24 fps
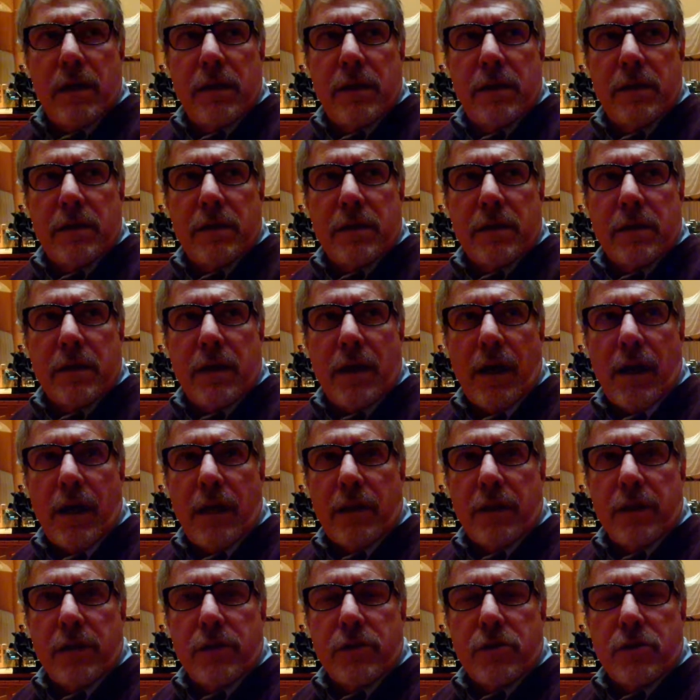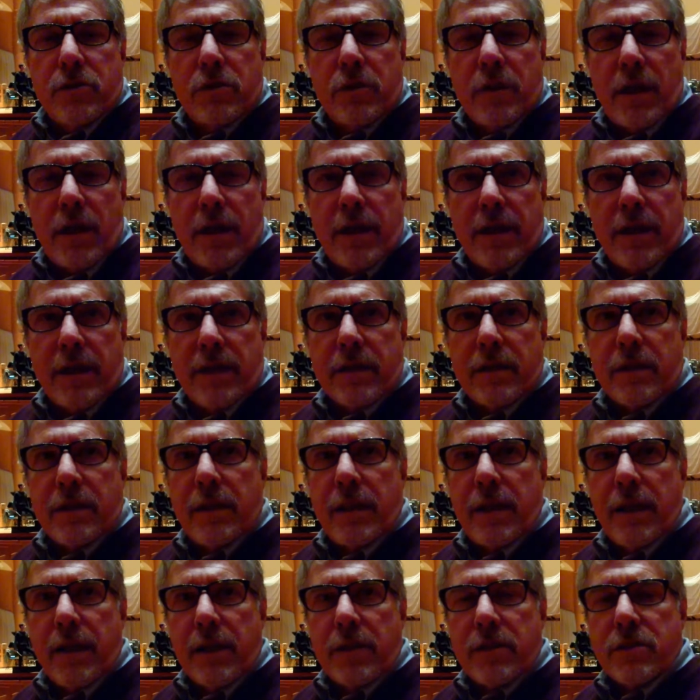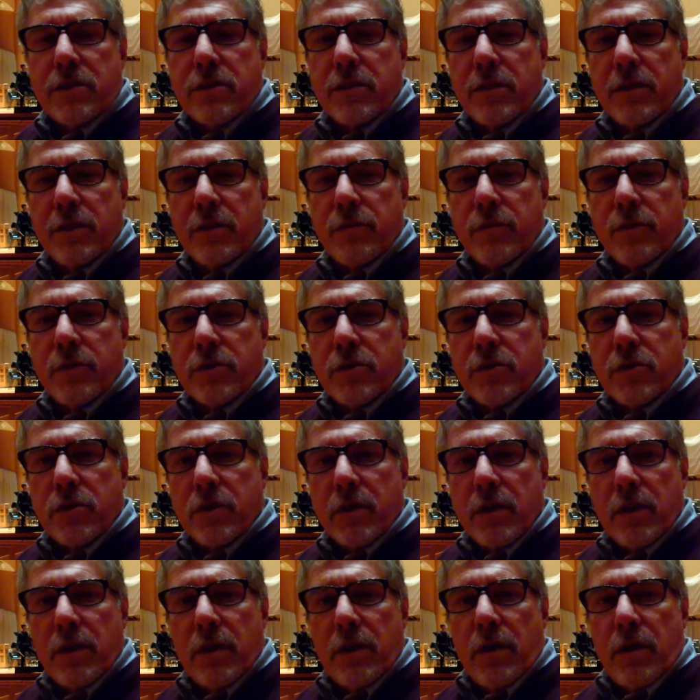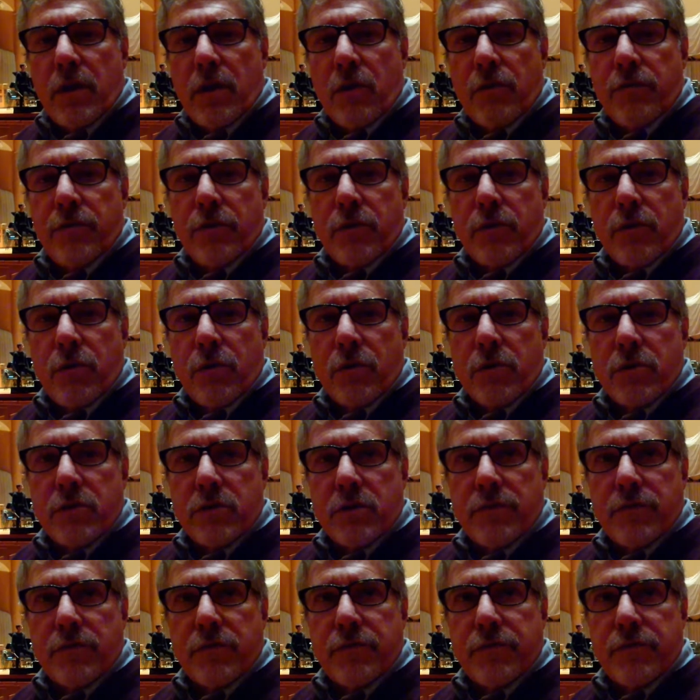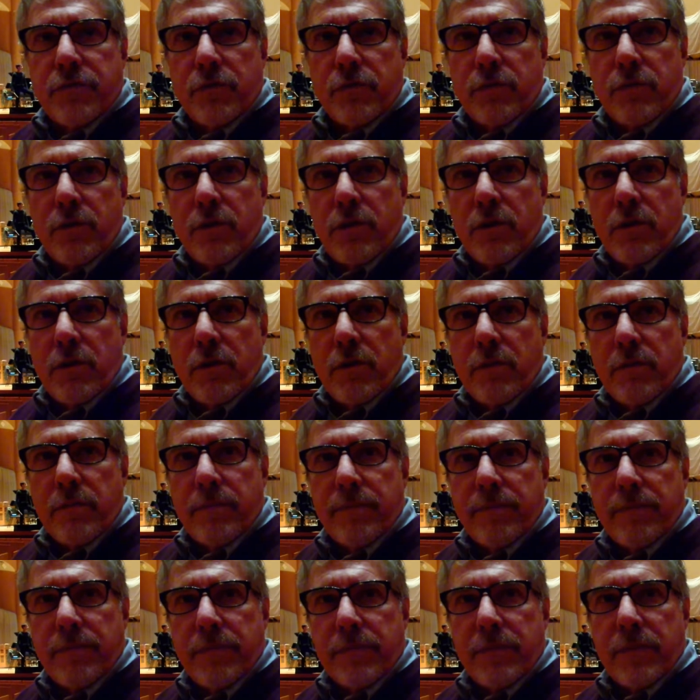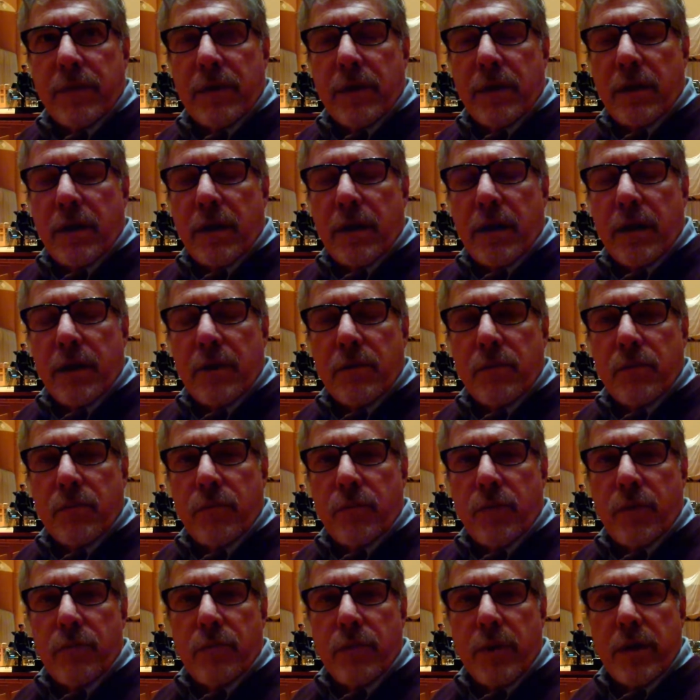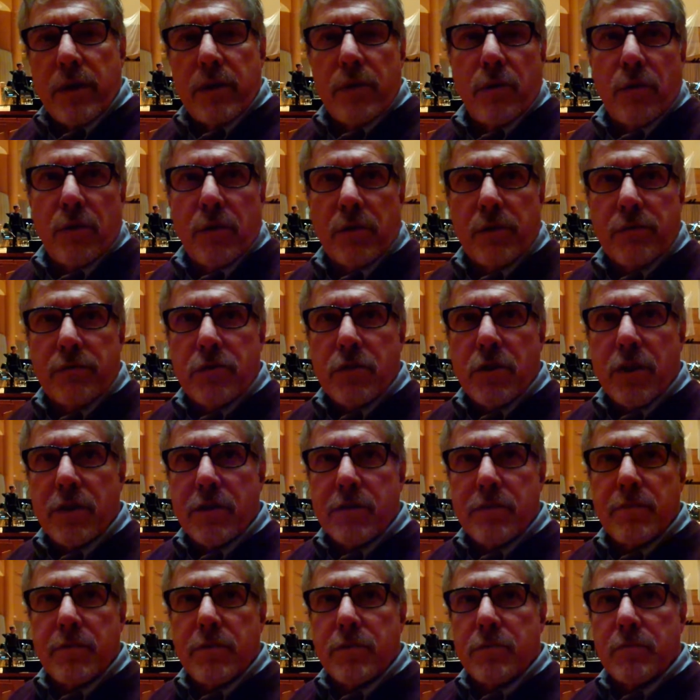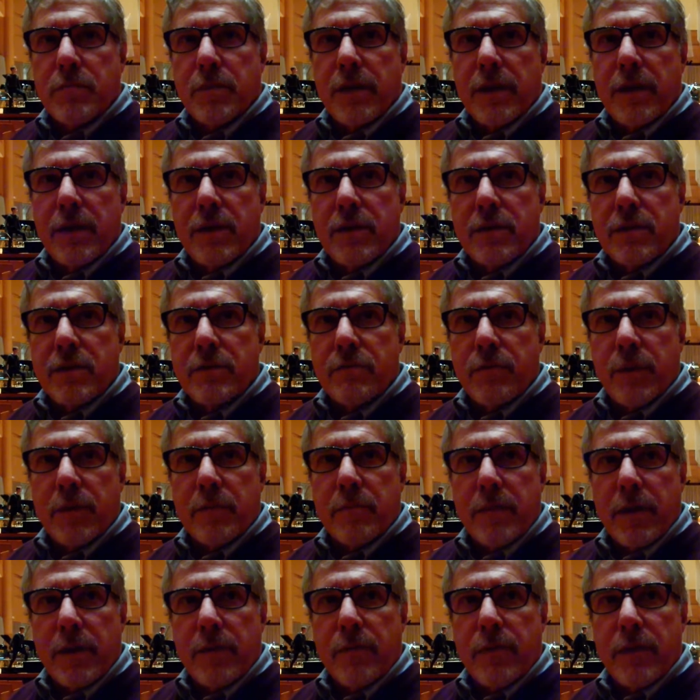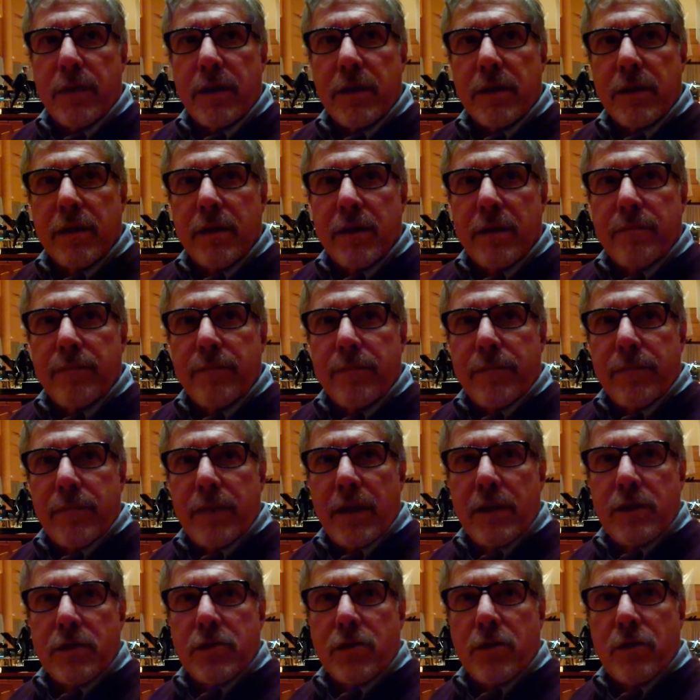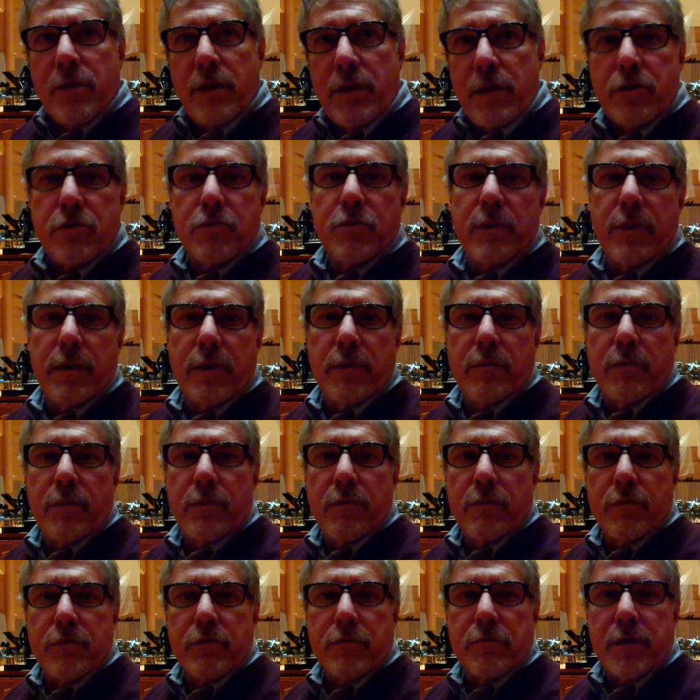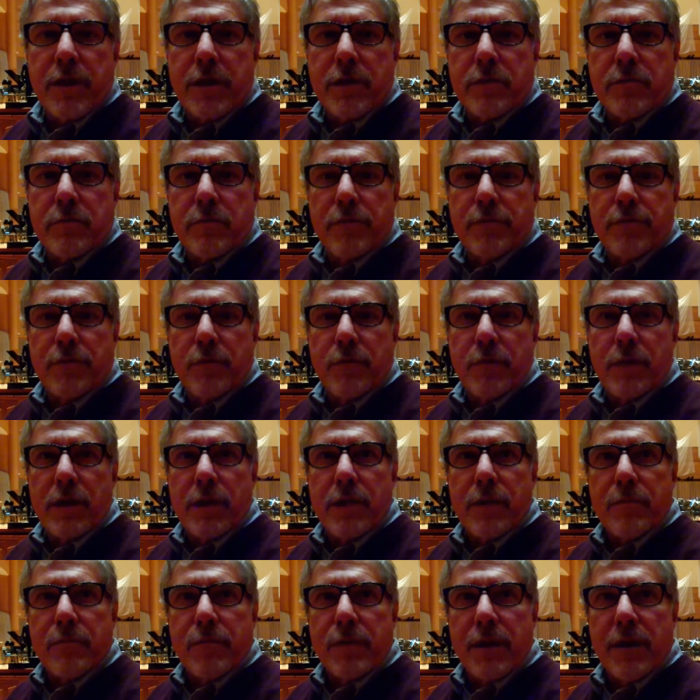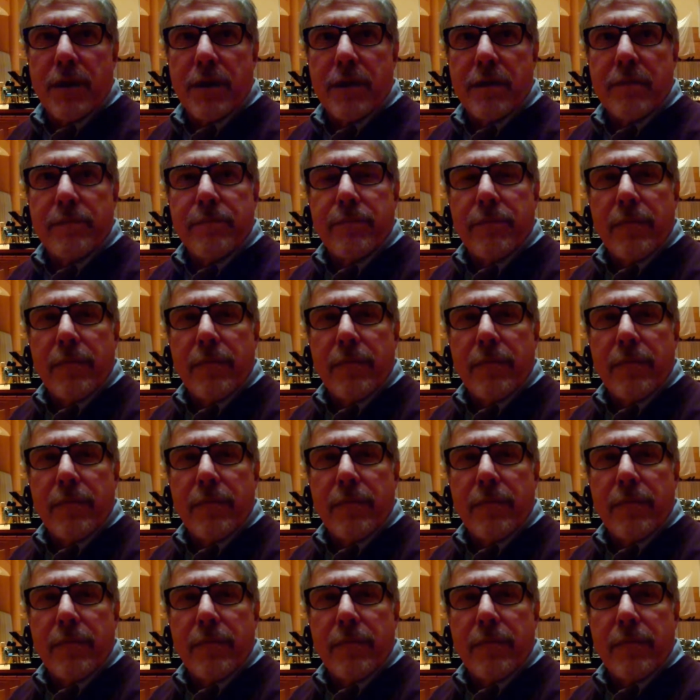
In college, I had a class in which, over the course of a full year, we read all of Shakespeare's plays week by week. And so each week we were responsible for reading a play,